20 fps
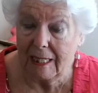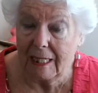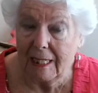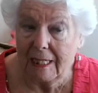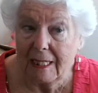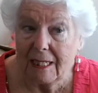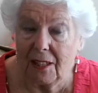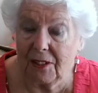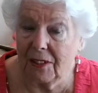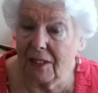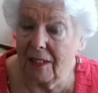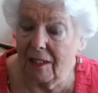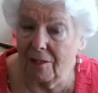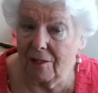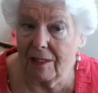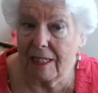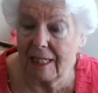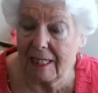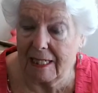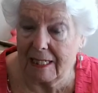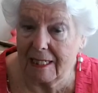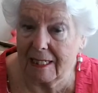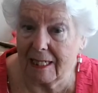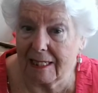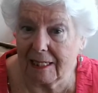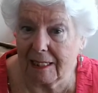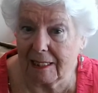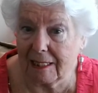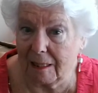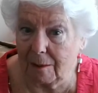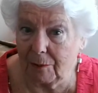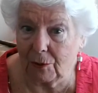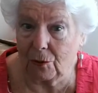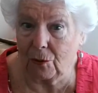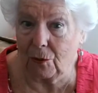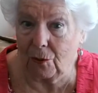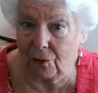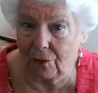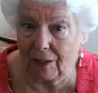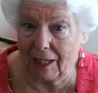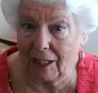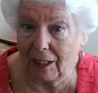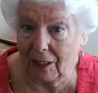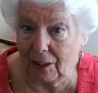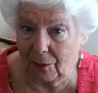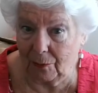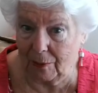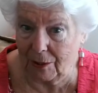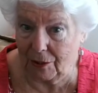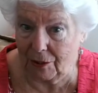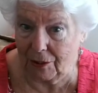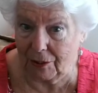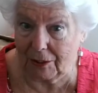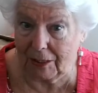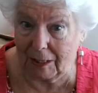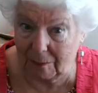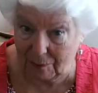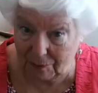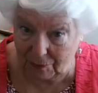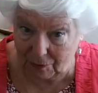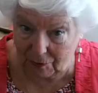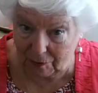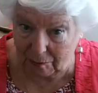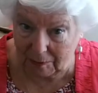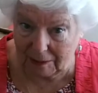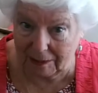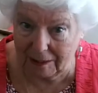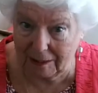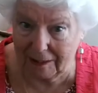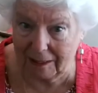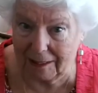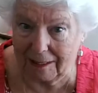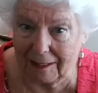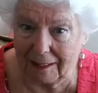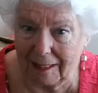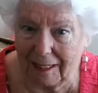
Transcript: The theory is there's some sort of language that comes from another